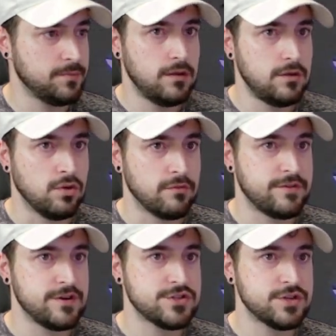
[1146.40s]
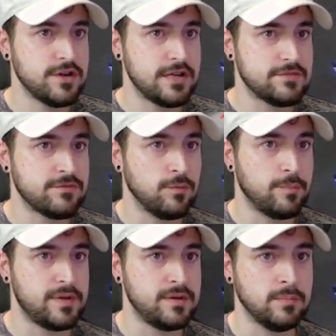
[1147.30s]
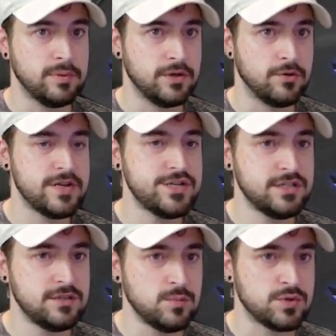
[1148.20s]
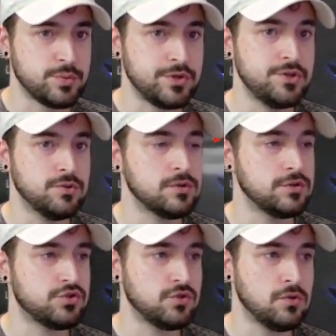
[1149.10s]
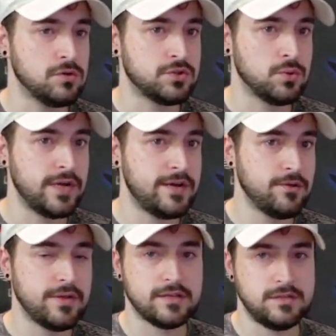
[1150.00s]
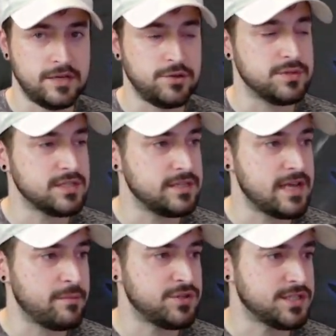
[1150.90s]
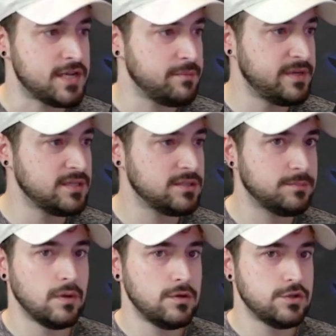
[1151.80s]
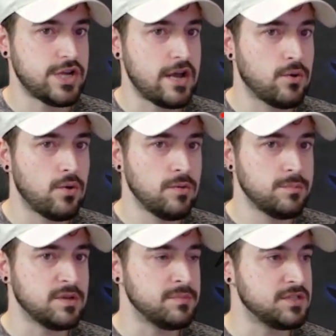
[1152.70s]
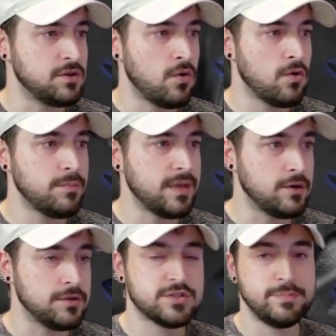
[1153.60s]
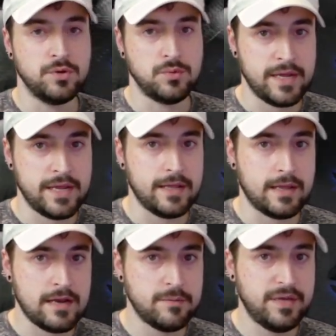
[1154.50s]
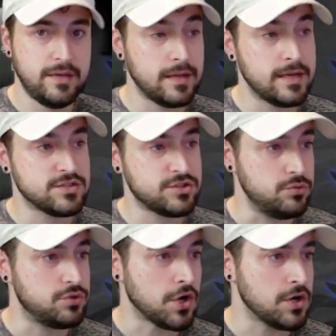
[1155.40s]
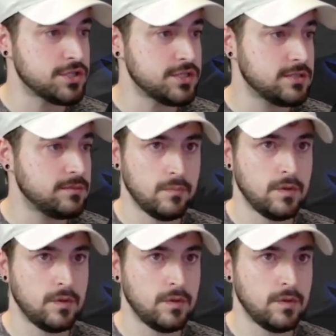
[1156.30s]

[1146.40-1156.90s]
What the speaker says: Your finisher is Forbidden Obliteration, which you'll control a tornado that continuously damages enemies. Shadow Orb summons an orb that'll explode when hitting an enemy, and it has 2 charges.